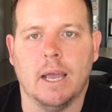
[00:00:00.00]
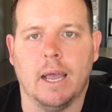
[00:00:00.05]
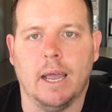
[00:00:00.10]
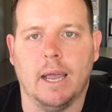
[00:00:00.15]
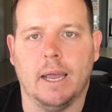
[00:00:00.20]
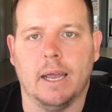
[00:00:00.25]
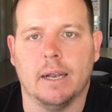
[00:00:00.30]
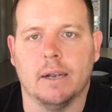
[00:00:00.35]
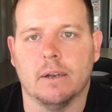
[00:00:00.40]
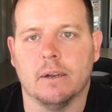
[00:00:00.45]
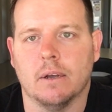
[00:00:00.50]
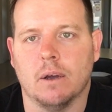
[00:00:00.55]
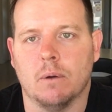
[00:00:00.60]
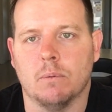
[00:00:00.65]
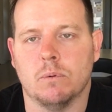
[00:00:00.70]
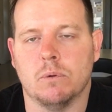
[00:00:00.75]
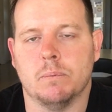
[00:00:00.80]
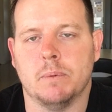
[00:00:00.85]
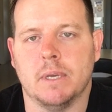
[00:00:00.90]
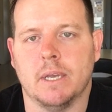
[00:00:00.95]
And I
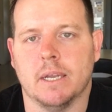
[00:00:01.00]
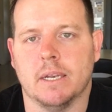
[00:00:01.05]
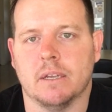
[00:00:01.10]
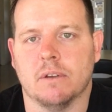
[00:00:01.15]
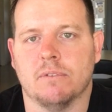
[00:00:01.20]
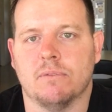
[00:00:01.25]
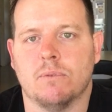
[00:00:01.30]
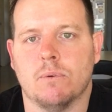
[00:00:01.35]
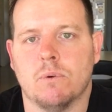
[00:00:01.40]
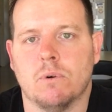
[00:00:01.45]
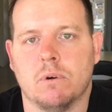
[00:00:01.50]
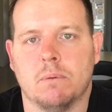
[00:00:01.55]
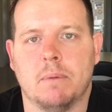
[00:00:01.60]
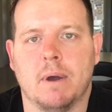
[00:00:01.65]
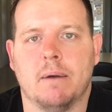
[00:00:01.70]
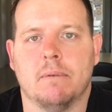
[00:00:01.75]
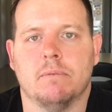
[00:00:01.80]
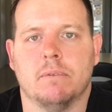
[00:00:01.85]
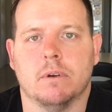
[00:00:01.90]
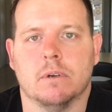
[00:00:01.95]
will be getting a forum
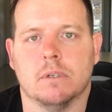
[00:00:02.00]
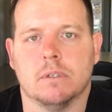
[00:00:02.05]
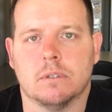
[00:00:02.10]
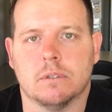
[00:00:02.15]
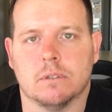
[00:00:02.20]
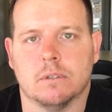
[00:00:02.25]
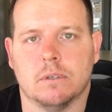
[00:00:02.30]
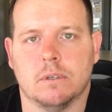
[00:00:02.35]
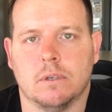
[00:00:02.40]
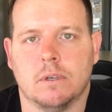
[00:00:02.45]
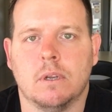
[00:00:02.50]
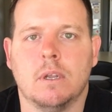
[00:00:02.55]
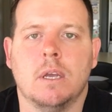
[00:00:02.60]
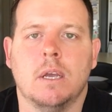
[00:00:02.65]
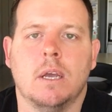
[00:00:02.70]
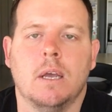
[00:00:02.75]
up very soon.